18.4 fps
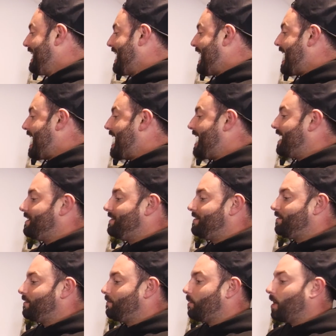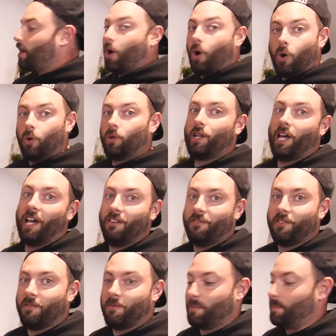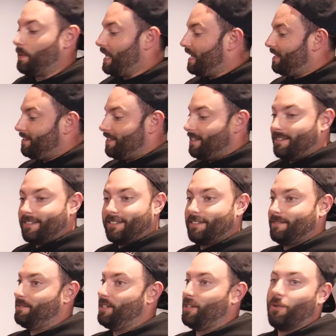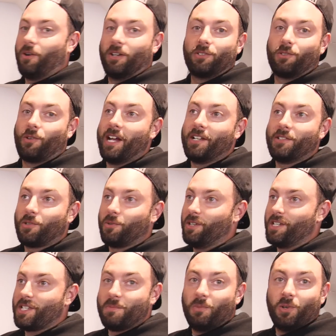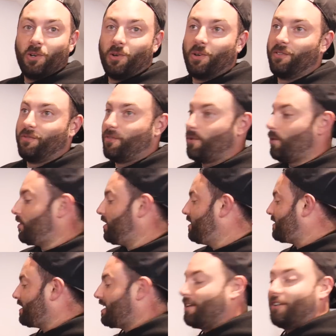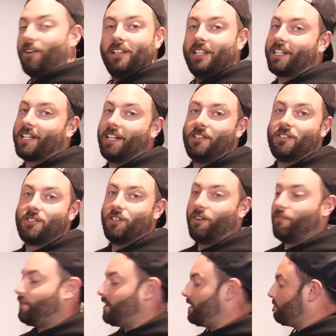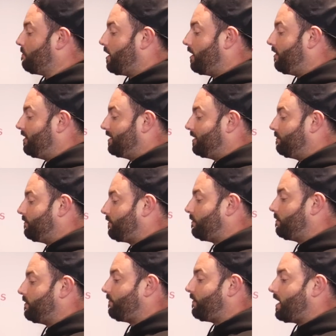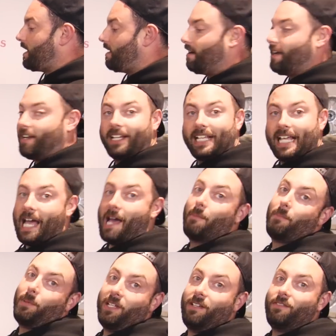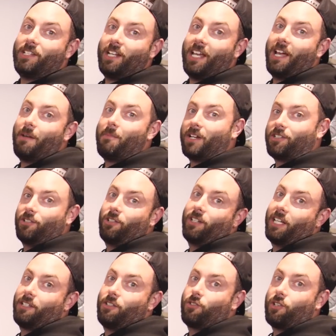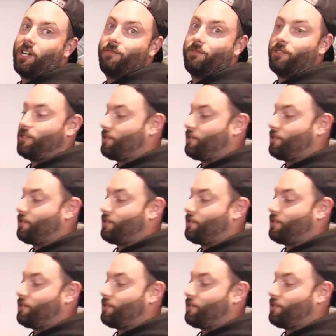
And my whole life I've been playing these, you know, on Gran Turismo and Forza and all that kind of stuff and admiring them from afar. And I can't believe today I'm actually going to get to drive one.